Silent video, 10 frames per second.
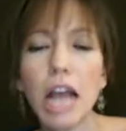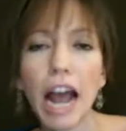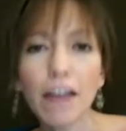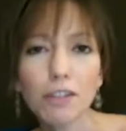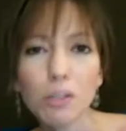
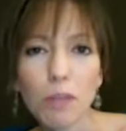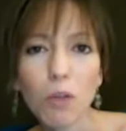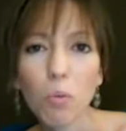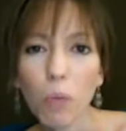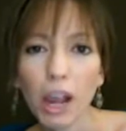Have you
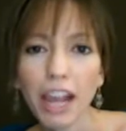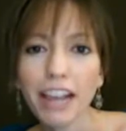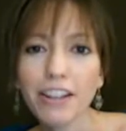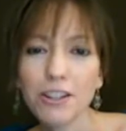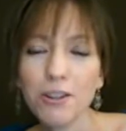spent
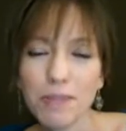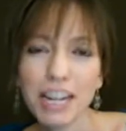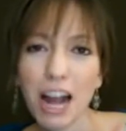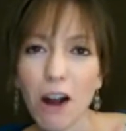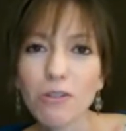way too
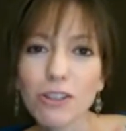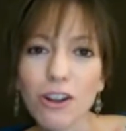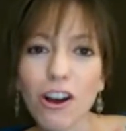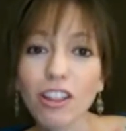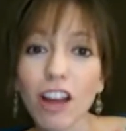many hours
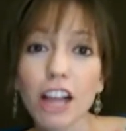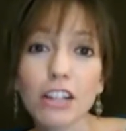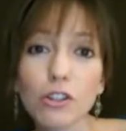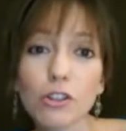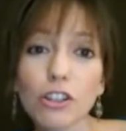
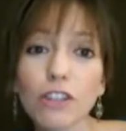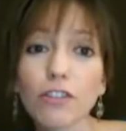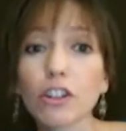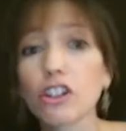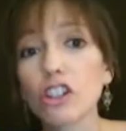online searching
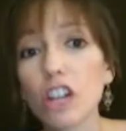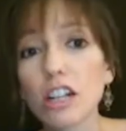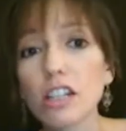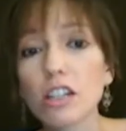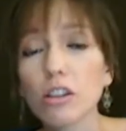for
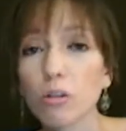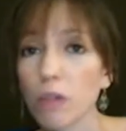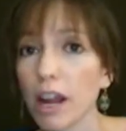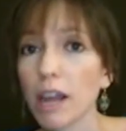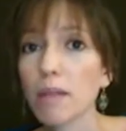just the
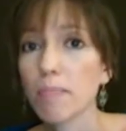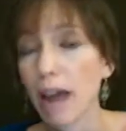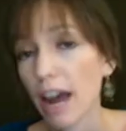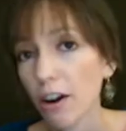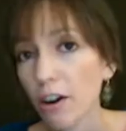right
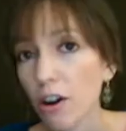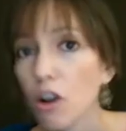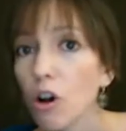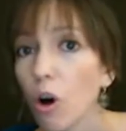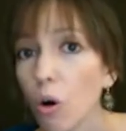pattern
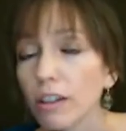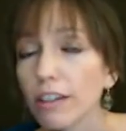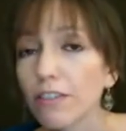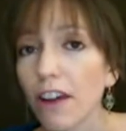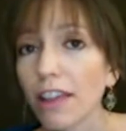only
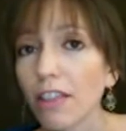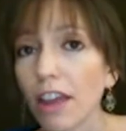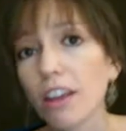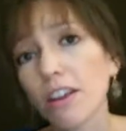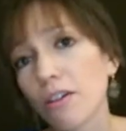to find
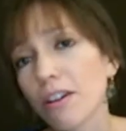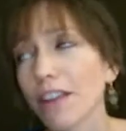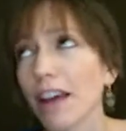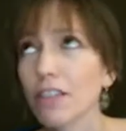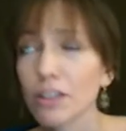that you don't
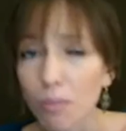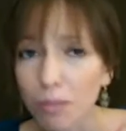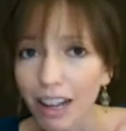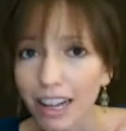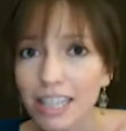even have the
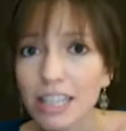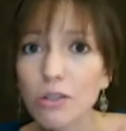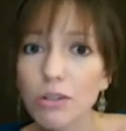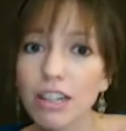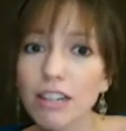supplies that
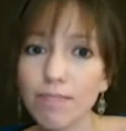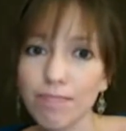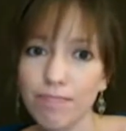you need?